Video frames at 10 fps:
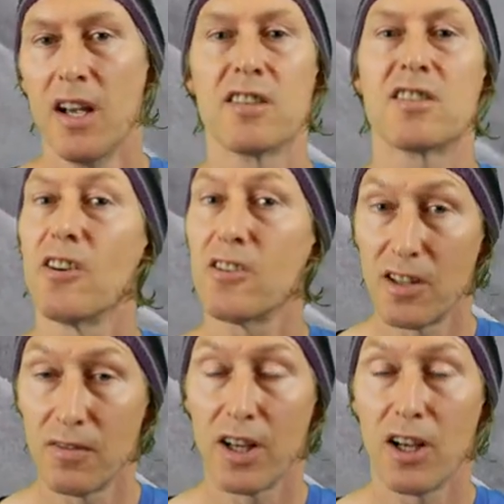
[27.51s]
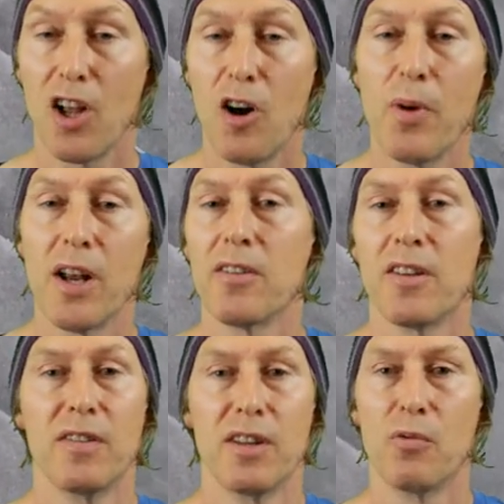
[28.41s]
it's certainly a lot better
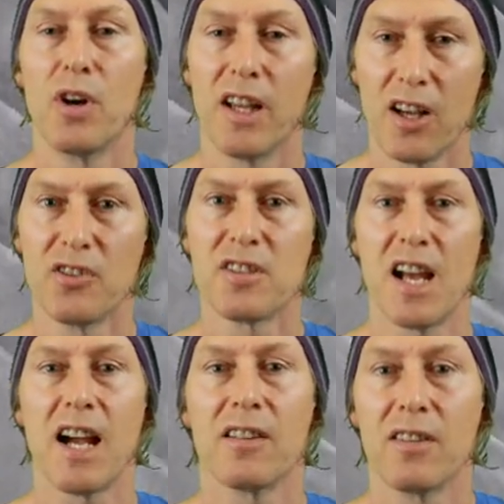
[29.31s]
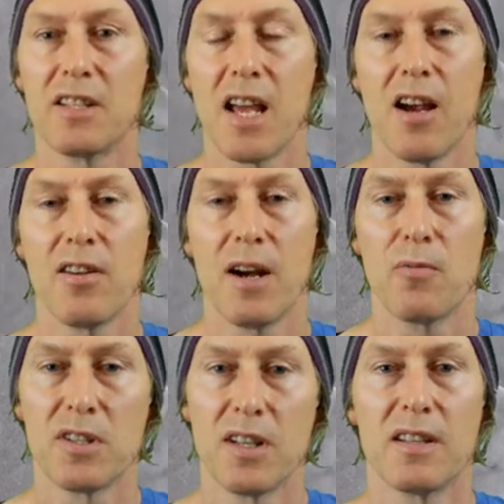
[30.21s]
than the really unsightly tear
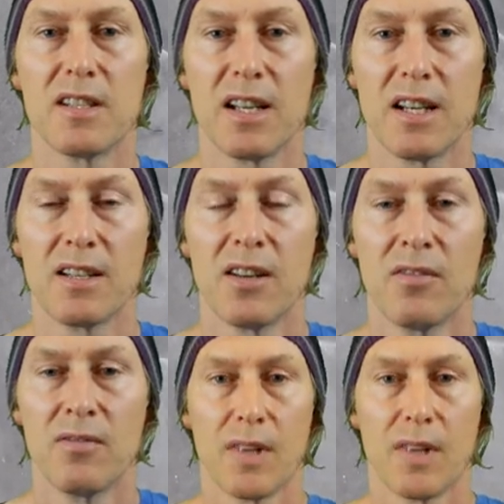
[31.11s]
that was in the seat.